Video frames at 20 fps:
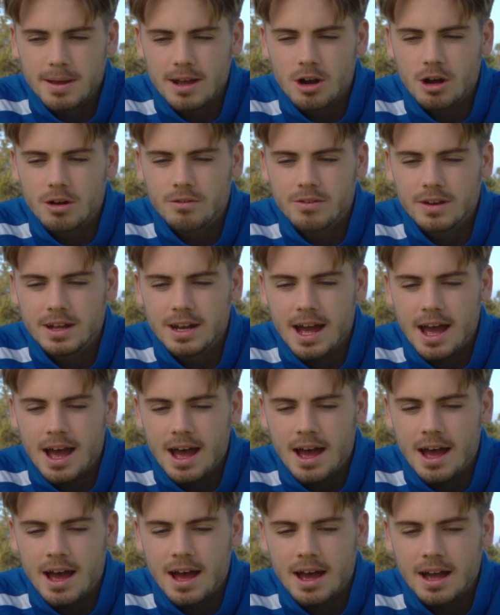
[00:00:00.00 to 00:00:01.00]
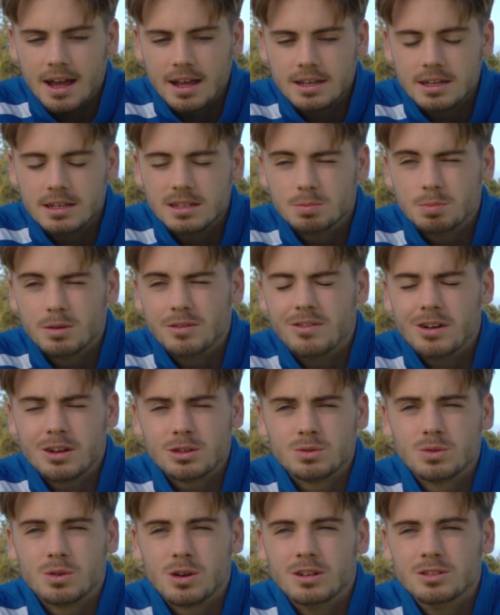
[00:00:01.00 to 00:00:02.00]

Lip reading: been offered a year's professional